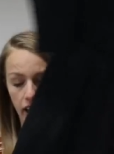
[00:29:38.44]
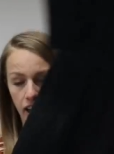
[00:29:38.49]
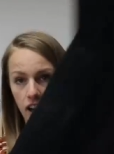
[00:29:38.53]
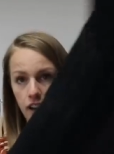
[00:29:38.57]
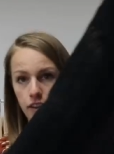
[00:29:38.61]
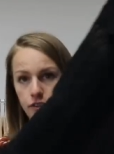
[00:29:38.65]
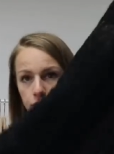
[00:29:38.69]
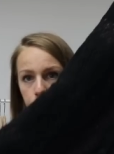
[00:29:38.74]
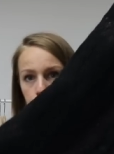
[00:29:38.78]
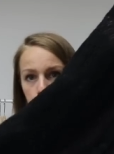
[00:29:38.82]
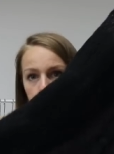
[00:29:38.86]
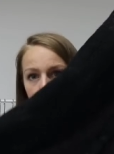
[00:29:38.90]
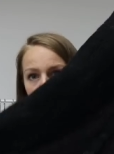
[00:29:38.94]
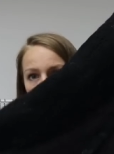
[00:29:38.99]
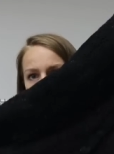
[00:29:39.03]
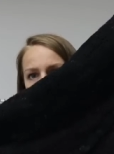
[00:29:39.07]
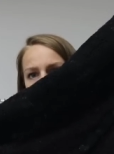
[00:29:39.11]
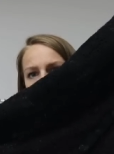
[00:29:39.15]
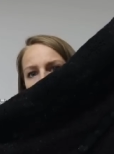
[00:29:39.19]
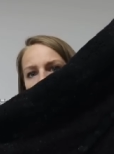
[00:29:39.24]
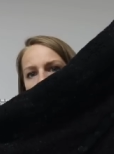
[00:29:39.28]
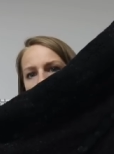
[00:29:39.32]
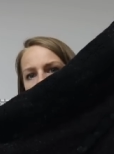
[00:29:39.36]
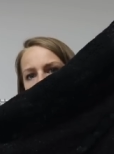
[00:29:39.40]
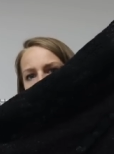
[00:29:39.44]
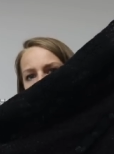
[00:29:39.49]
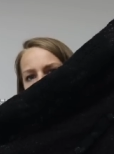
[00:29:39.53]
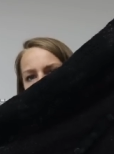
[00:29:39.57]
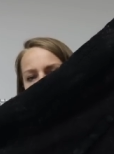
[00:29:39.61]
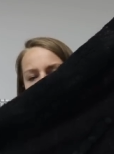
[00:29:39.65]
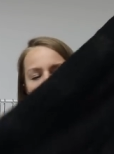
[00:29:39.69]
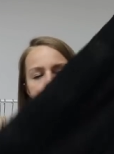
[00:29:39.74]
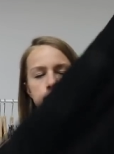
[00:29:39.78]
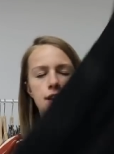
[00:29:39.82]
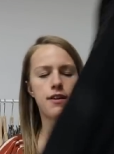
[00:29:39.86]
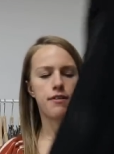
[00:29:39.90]
I got it for a good
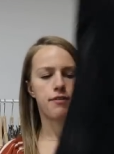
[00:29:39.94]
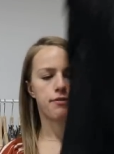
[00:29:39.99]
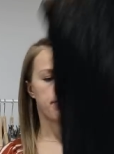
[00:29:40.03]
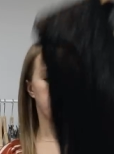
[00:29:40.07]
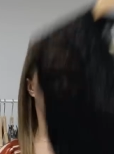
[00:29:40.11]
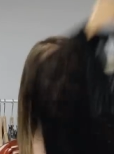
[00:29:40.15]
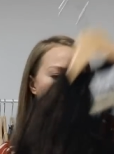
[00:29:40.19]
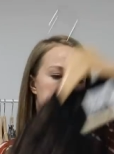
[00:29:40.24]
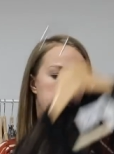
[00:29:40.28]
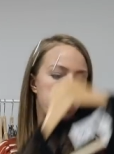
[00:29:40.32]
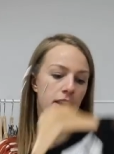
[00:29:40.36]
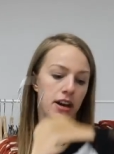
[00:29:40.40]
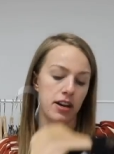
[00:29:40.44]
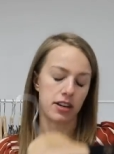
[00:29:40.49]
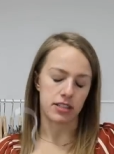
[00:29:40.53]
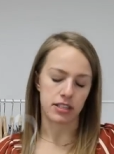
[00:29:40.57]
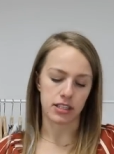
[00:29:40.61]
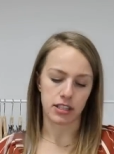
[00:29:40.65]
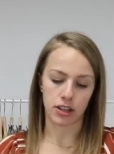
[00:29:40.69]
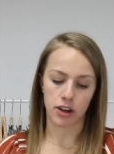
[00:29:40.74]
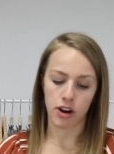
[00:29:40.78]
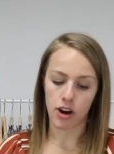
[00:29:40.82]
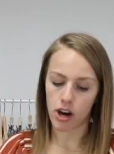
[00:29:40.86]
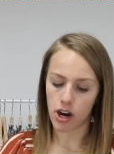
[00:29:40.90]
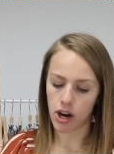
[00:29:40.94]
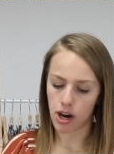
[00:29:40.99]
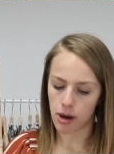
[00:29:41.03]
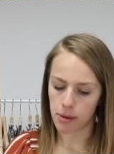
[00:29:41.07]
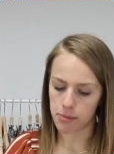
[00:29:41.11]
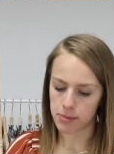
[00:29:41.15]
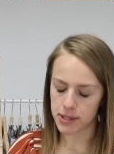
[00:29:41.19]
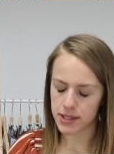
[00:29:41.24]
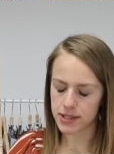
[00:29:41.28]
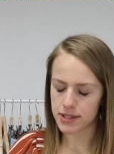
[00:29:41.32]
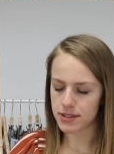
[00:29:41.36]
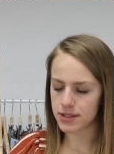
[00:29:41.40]
price compared to comps.